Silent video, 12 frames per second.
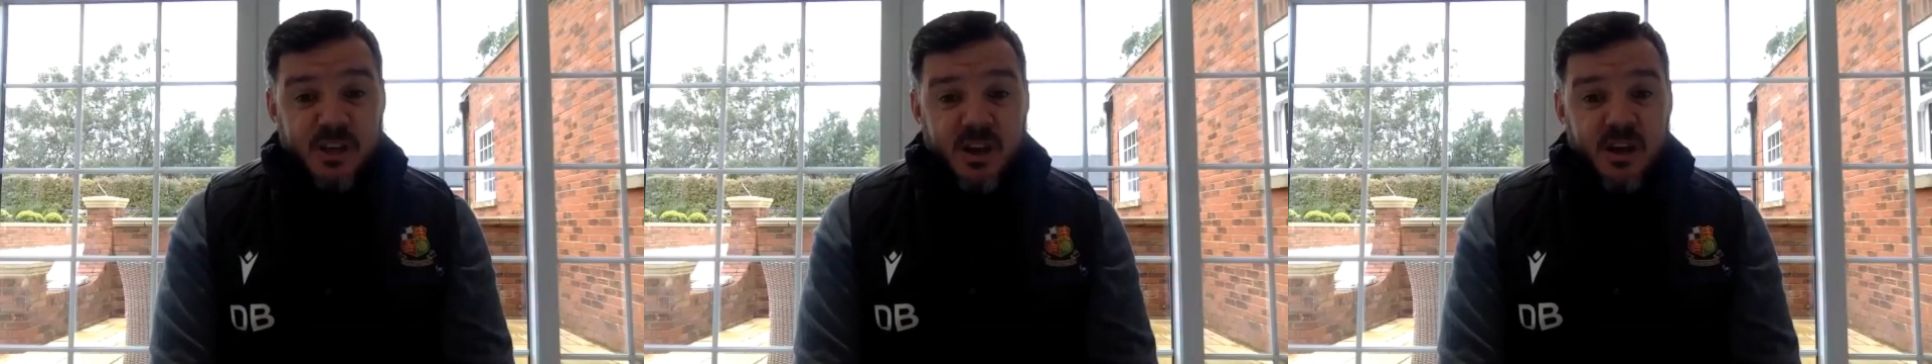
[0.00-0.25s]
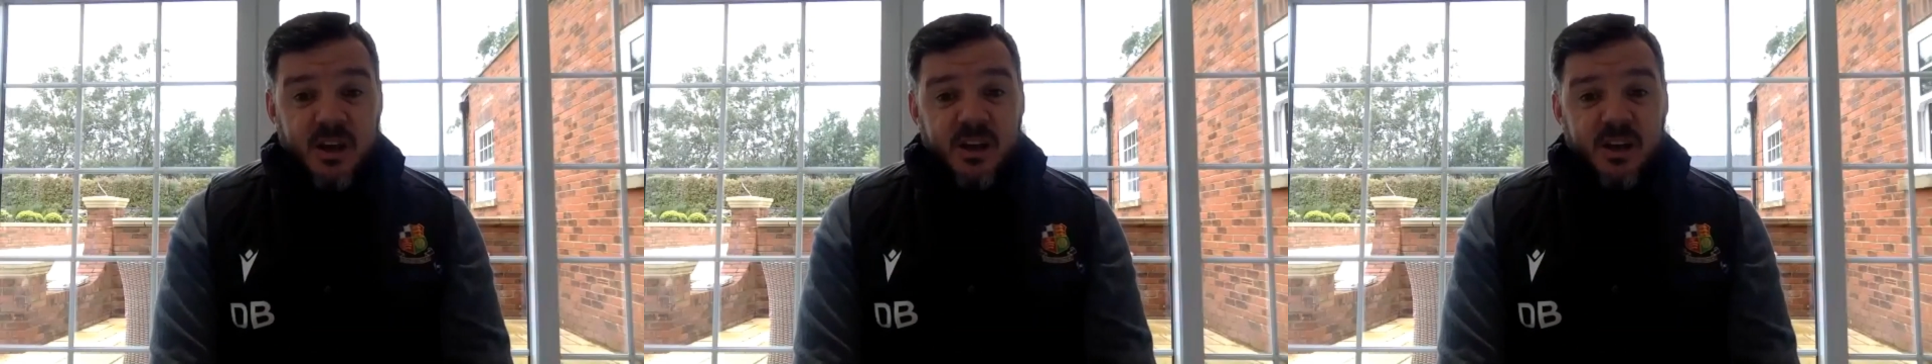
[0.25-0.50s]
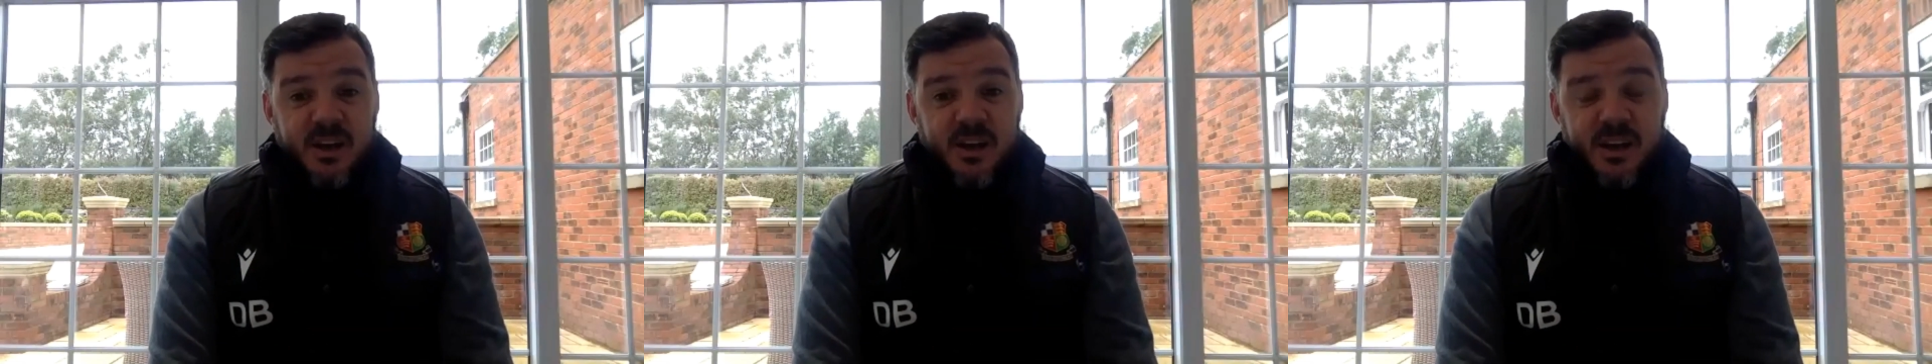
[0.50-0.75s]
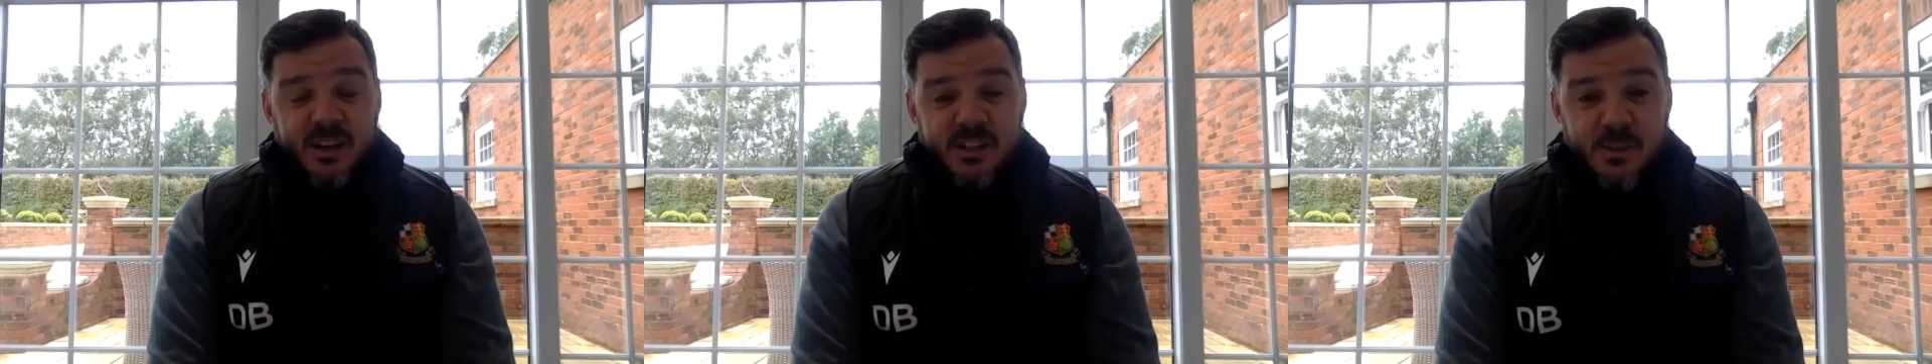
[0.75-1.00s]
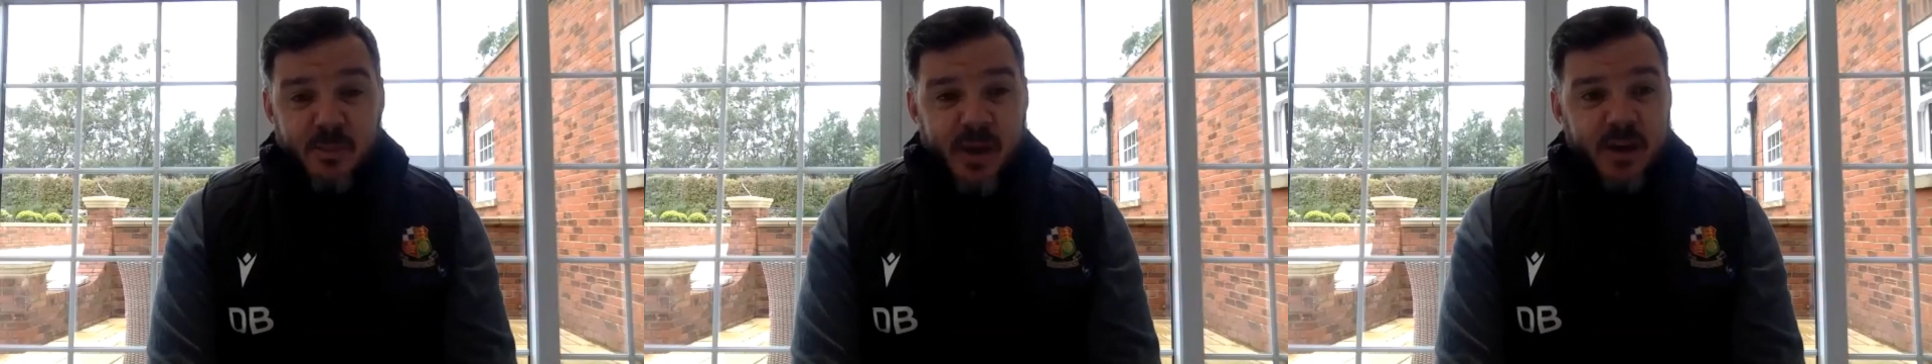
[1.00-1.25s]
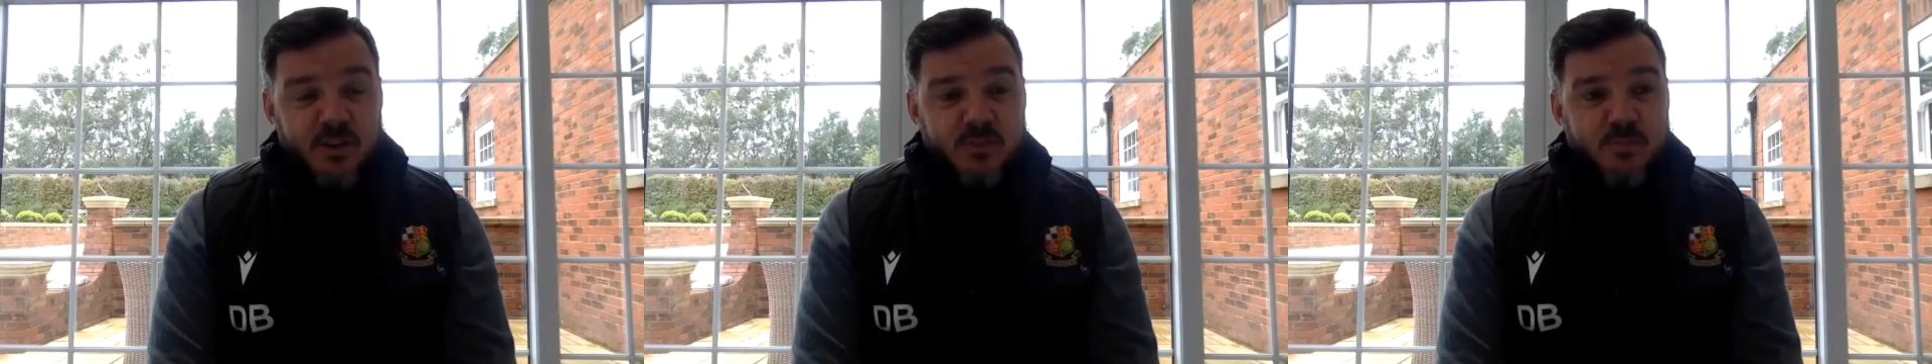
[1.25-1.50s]
there to
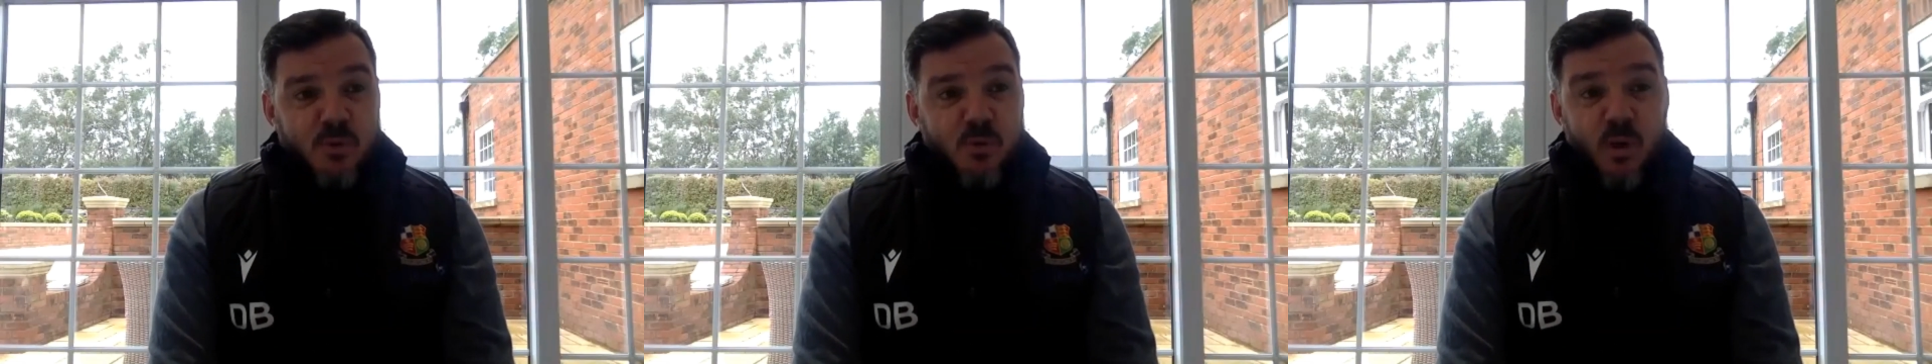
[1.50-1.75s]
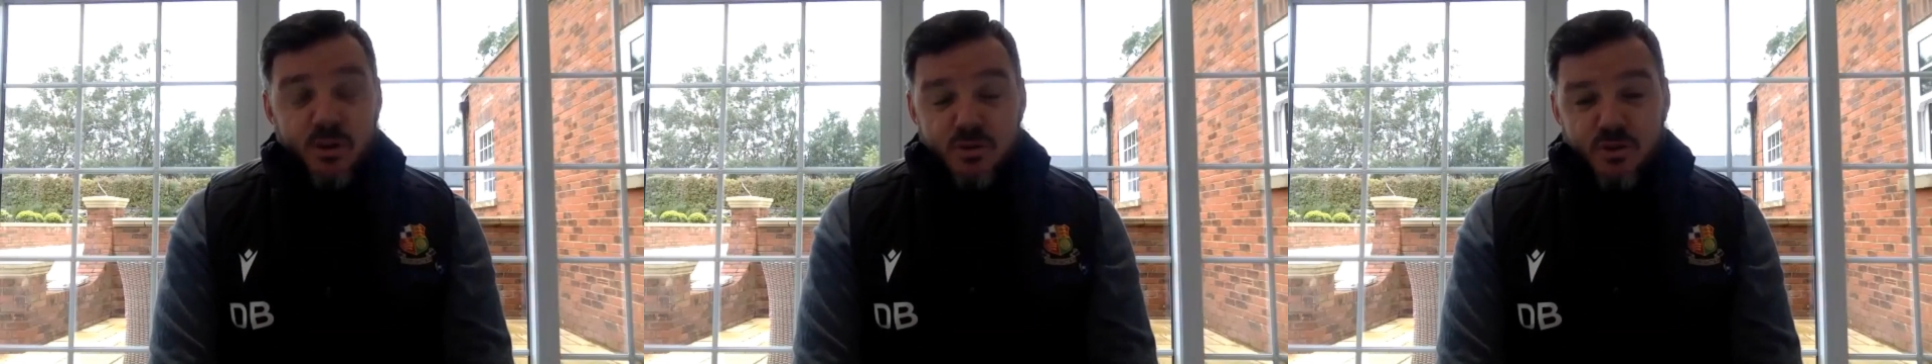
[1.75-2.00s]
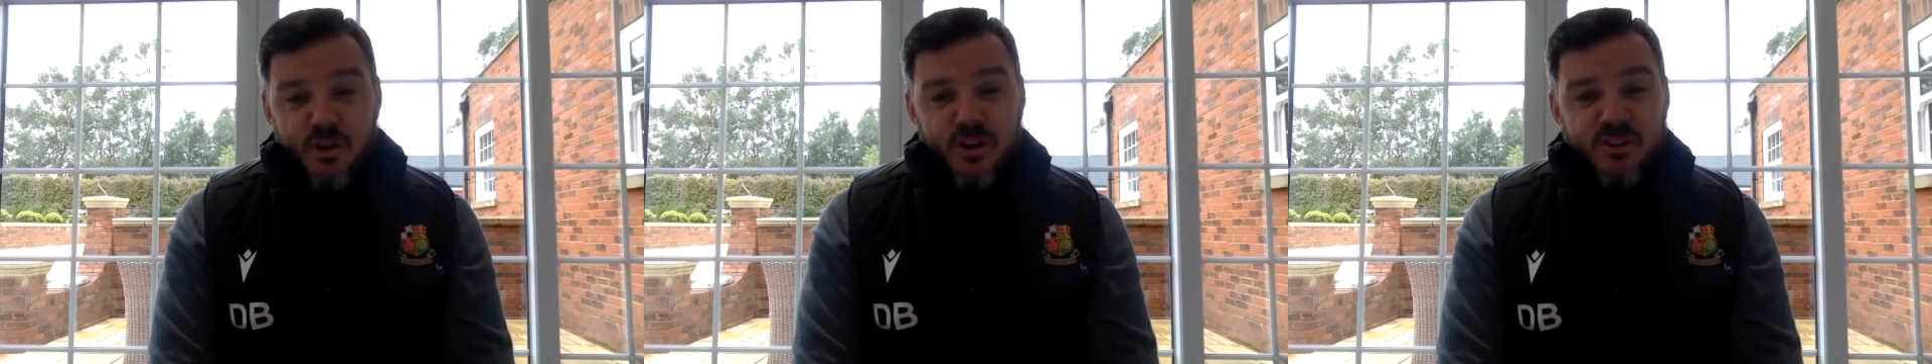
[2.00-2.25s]
back us, but what a draw, to